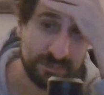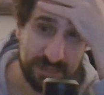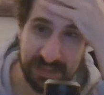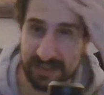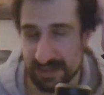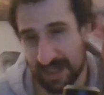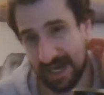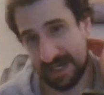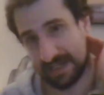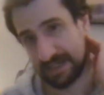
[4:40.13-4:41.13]
because there's a
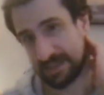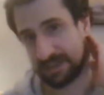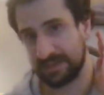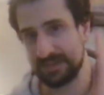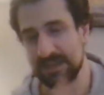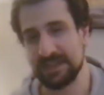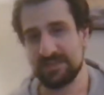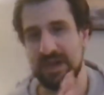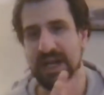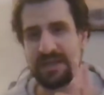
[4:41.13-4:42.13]
tie-in to
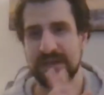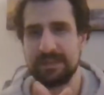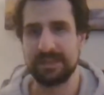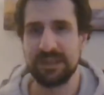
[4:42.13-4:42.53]
this, right?